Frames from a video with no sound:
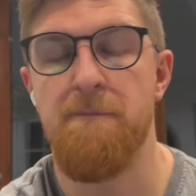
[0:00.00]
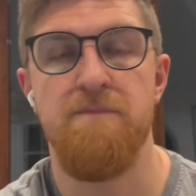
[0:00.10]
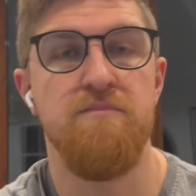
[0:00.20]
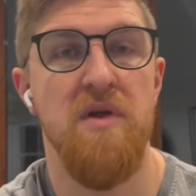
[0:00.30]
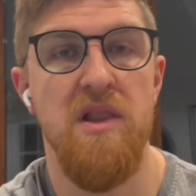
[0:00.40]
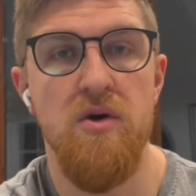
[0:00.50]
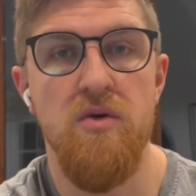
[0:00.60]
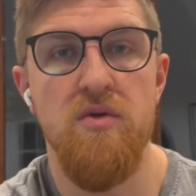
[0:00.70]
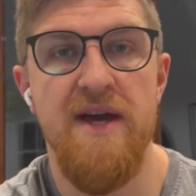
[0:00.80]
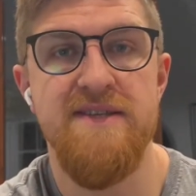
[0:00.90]

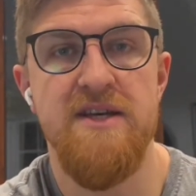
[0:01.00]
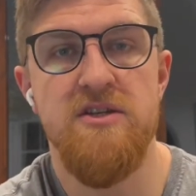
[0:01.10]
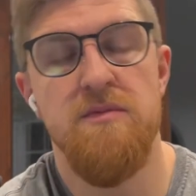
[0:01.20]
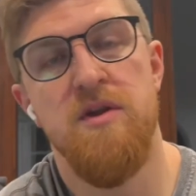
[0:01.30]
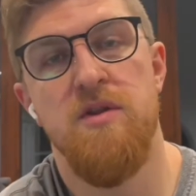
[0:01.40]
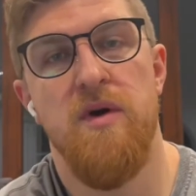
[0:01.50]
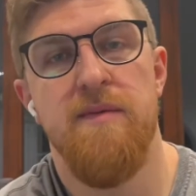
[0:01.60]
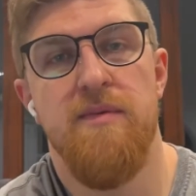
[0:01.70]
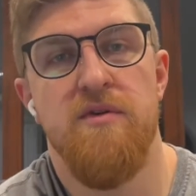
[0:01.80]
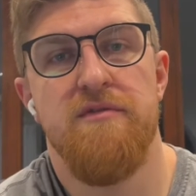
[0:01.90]
below that section, be on the
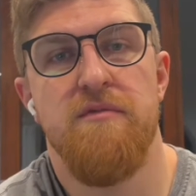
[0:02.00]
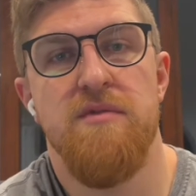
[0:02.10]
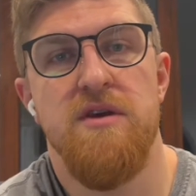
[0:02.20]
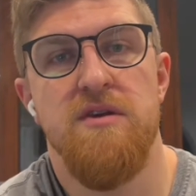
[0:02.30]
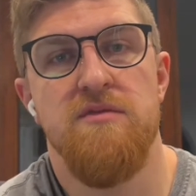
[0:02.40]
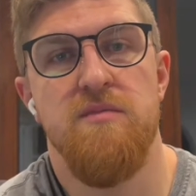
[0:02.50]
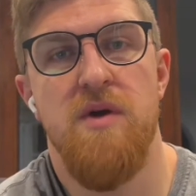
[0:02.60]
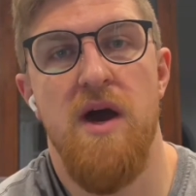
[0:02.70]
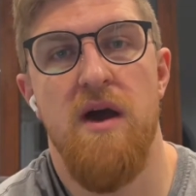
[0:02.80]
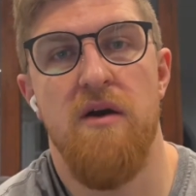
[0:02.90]
whiteboard for a really good
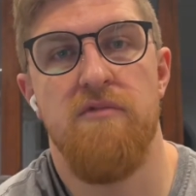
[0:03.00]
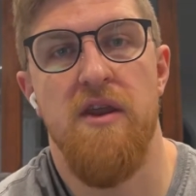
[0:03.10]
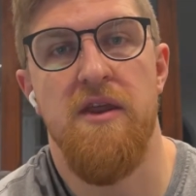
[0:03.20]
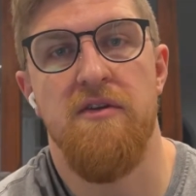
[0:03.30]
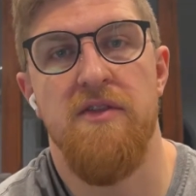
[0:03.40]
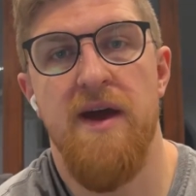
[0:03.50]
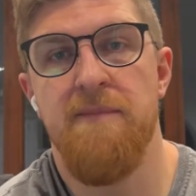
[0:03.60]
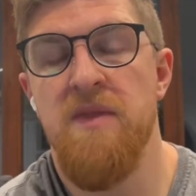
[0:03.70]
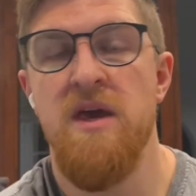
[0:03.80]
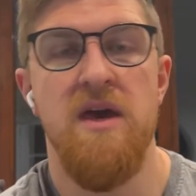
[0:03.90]
rundown on that.
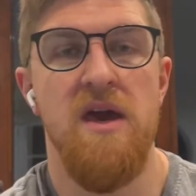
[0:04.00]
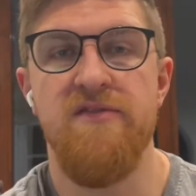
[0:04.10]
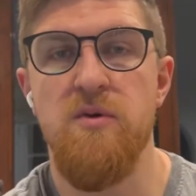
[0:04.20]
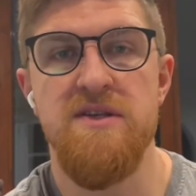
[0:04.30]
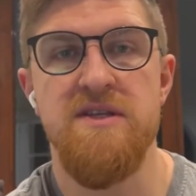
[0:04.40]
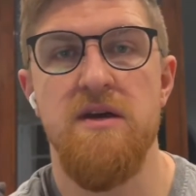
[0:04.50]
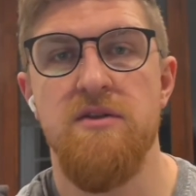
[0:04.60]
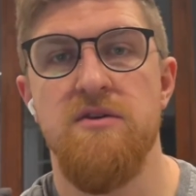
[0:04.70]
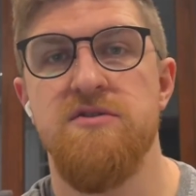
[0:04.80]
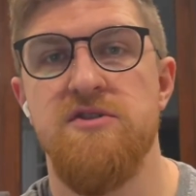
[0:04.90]
If you want to scale
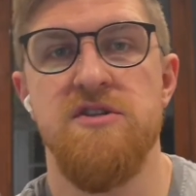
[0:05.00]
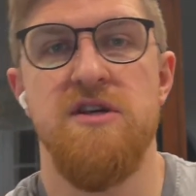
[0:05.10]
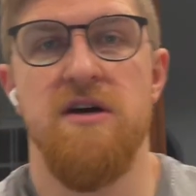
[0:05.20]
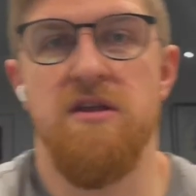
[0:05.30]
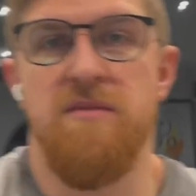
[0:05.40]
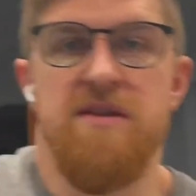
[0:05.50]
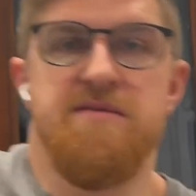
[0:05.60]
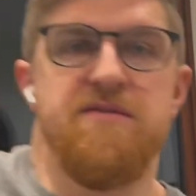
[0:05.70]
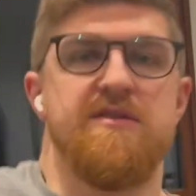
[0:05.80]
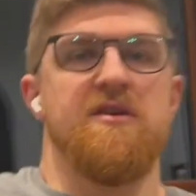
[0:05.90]
those, just tuck them
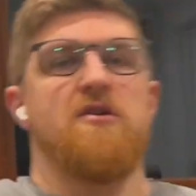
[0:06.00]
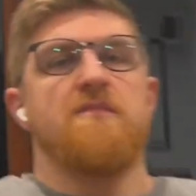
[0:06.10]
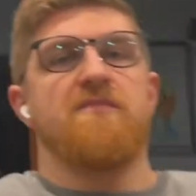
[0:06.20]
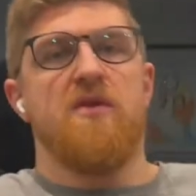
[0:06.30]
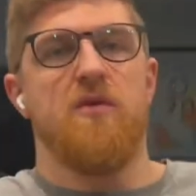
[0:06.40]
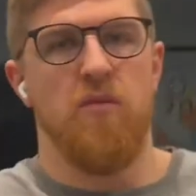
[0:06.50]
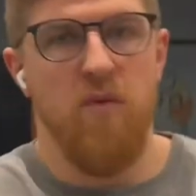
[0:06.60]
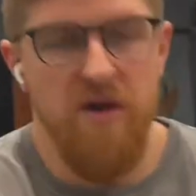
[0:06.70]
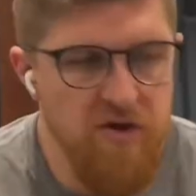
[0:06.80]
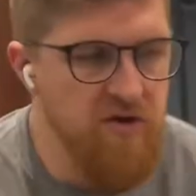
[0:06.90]
in. So
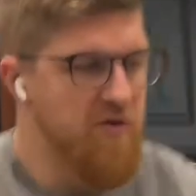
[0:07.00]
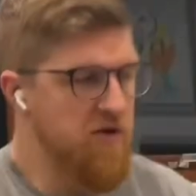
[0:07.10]
when you're on